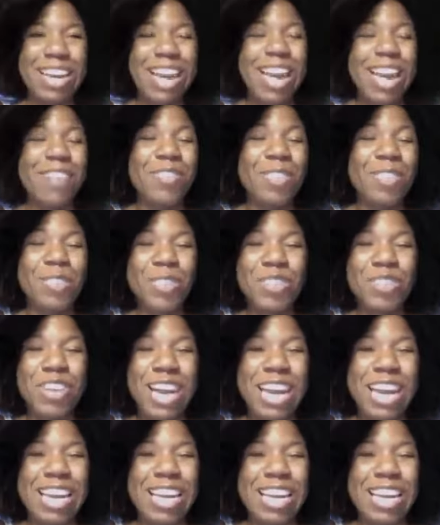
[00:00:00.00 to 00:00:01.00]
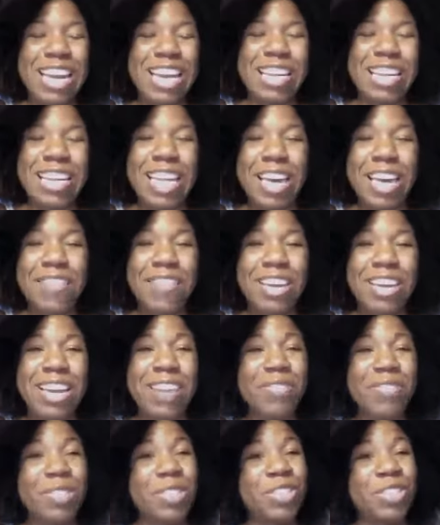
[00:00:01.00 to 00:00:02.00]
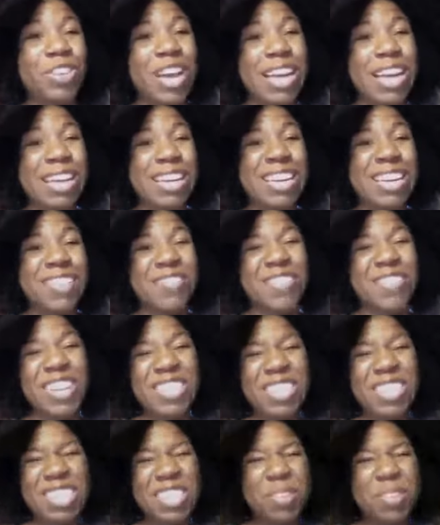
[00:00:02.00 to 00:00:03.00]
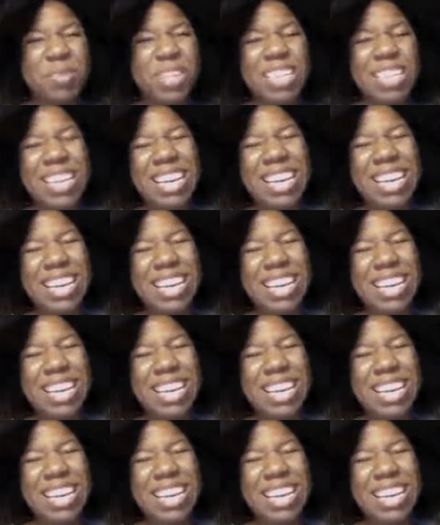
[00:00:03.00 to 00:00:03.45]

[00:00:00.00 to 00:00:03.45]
Have you tried it and love it? Have you tried it and felt a little bit like,